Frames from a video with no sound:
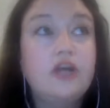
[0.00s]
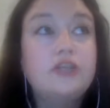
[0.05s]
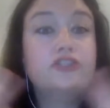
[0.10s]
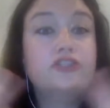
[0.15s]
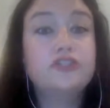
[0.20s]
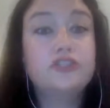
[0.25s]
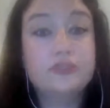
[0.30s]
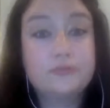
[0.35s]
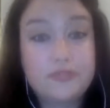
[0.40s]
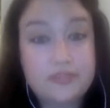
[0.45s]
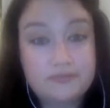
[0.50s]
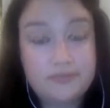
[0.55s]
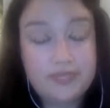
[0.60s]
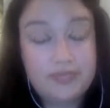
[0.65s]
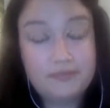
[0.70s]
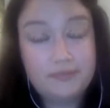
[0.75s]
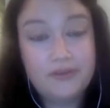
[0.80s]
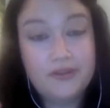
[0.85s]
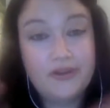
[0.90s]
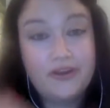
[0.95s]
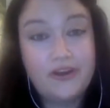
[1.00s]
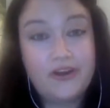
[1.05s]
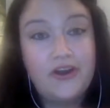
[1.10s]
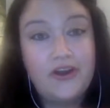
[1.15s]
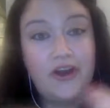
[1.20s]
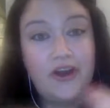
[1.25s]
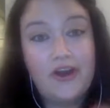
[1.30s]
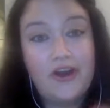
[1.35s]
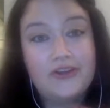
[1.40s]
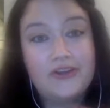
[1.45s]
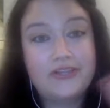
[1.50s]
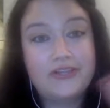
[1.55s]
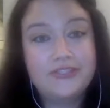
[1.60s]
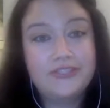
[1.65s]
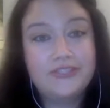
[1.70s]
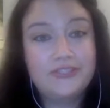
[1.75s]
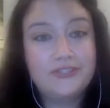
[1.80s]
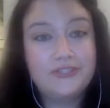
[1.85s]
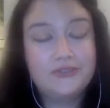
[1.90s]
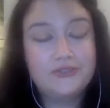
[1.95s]
larger groups of people are harder
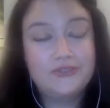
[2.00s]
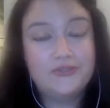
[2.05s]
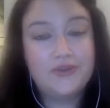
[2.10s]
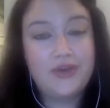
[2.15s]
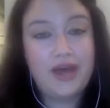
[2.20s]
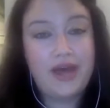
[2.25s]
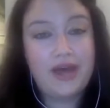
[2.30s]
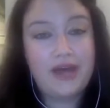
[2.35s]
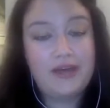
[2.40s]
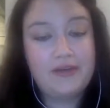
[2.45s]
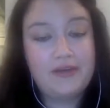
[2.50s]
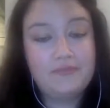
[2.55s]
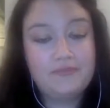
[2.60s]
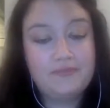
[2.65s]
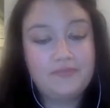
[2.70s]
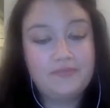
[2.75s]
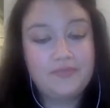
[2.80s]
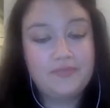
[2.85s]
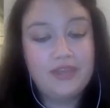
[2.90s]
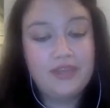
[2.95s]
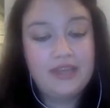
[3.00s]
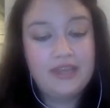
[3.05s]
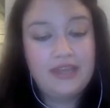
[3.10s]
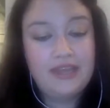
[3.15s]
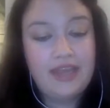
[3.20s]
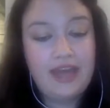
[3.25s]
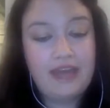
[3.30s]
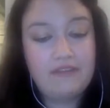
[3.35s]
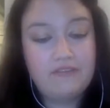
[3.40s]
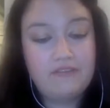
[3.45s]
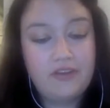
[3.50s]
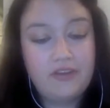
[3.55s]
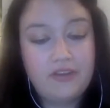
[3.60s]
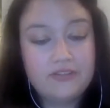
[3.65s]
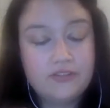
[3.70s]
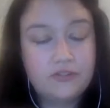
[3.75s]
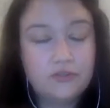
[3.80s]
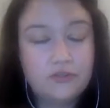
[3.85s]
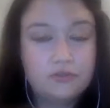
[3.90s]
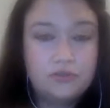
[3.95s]
to have
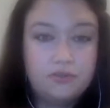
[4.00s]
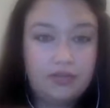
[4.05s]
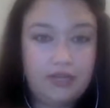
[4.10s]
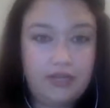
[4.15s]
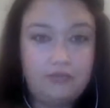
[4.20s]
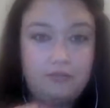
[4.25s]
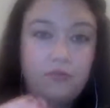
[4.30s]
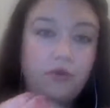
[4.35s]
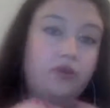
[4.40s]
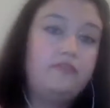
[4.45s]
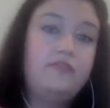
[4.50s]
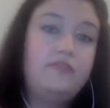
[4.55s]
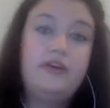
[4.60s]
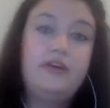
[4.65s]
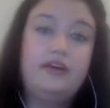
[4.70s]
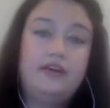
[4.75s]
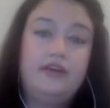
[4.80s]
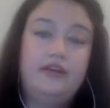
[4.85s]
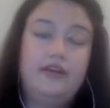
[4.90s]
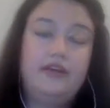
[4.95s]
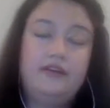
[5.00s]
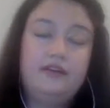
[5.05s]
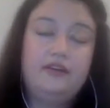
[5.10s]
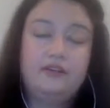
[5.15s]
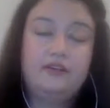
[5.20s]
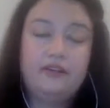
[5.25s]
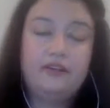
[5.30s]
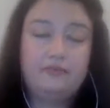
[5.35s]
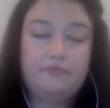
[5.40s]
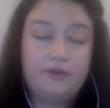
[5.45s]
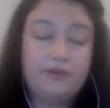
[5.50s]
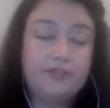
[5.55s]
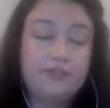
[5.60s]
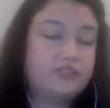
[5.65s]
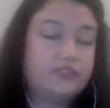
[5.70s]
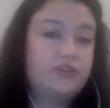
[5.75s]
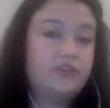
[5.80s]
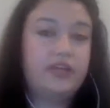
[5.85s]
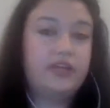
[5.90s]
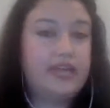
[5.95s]
more of a
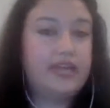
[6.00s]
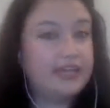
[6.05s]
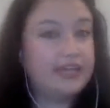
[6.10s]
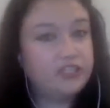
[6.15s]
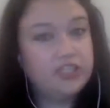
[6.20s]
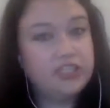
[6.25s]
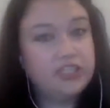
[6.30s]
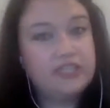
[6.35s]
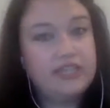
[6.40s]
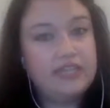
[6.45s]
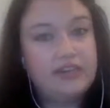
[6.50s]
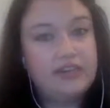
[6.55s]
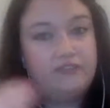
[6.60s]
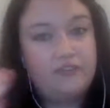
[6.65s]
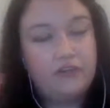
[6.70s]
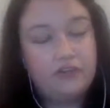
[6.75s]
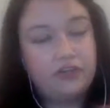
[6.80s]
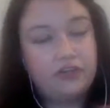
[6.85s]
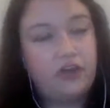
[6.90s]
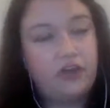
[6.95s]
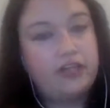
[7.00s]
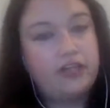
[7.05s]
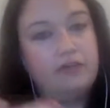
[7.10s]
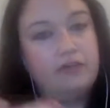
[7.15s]
personal connection than if you're